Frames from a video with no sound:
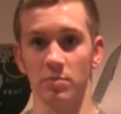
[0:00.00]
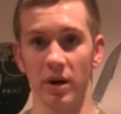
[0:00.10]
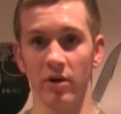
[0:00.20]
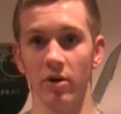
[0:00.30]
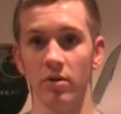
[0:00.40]

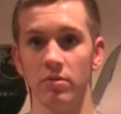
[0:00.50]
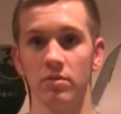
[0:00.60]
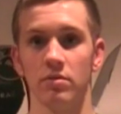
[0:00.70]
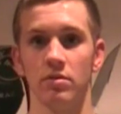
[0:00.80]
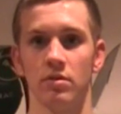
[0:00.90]
better,
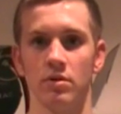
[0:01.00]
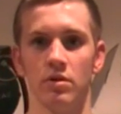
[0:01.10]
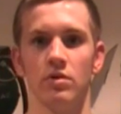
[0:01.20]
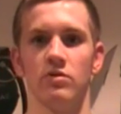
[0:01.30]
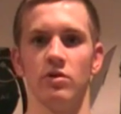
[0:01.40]

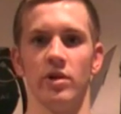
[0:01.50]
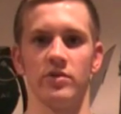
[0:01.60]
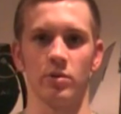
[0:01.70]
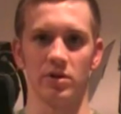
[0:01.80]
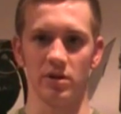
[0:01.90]
so
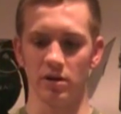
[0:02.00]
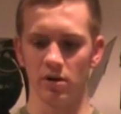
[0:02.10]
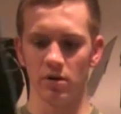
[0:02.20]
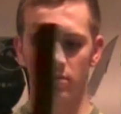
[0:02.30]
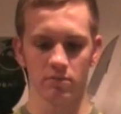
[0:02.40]
that's what I did
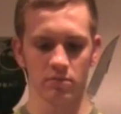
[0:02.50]
here.